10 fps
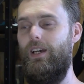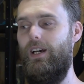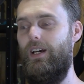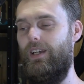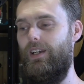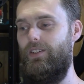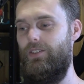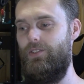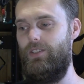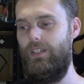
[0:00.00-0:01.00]
I can
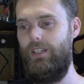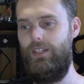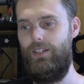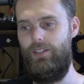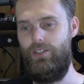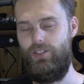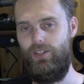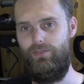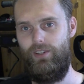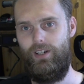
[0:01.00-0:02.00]
use the
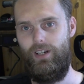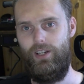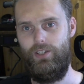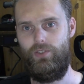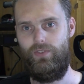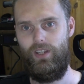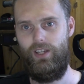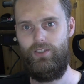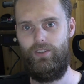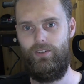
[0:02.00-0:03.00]
software I use for
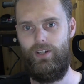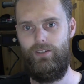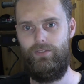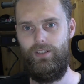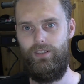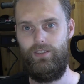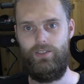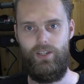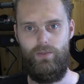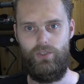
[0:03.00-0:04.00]
laser engraving, the
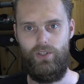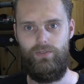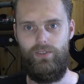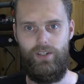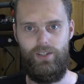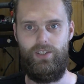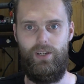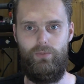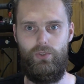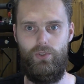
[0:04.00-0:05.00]
same software, the
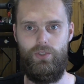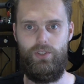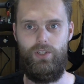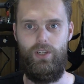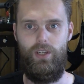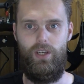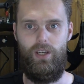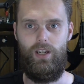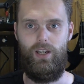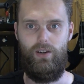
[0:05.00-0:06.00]
same tools
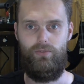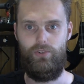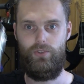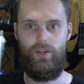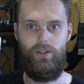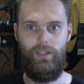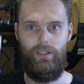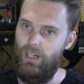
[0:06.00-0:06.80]
for drawing.